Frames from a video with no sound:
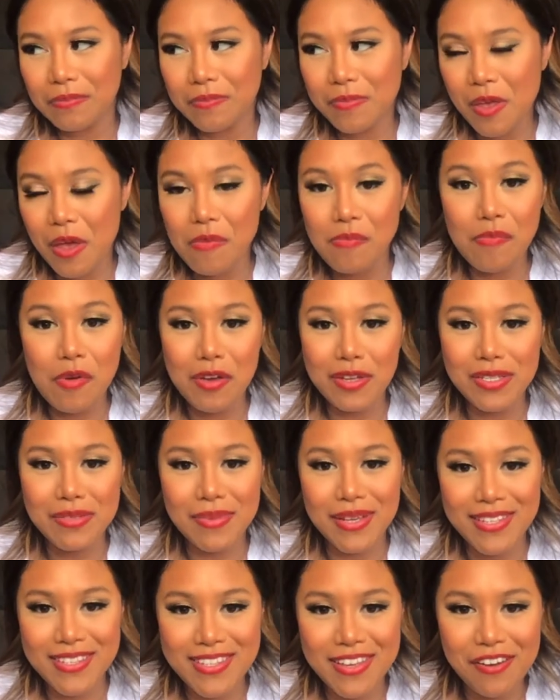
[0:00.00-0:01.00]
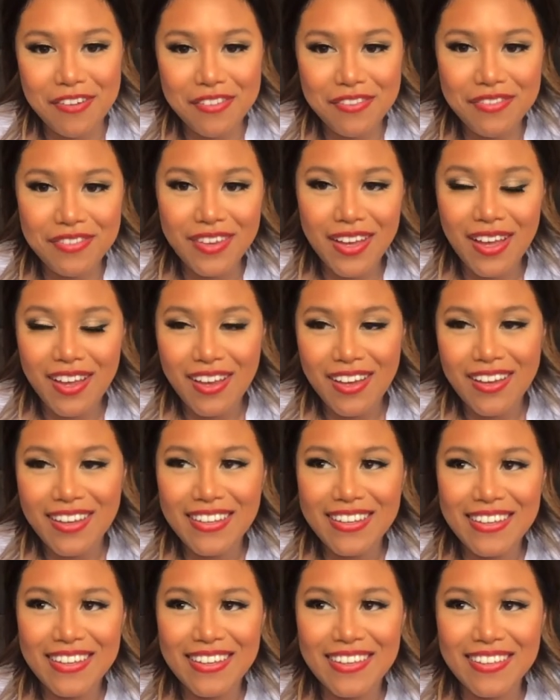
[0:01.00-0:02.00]
immerse myself
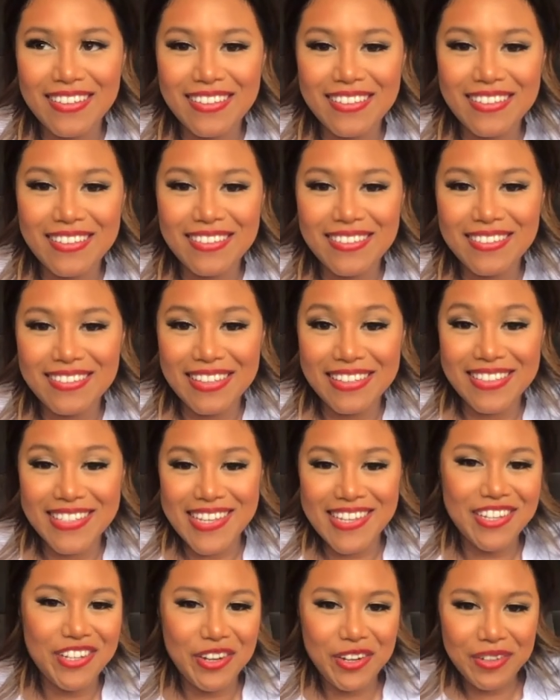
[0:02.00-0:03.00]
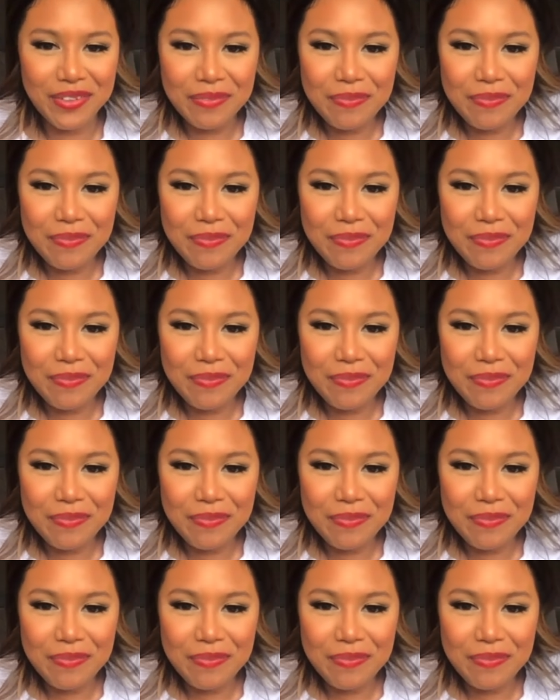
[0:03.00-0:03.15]
in Nintendo.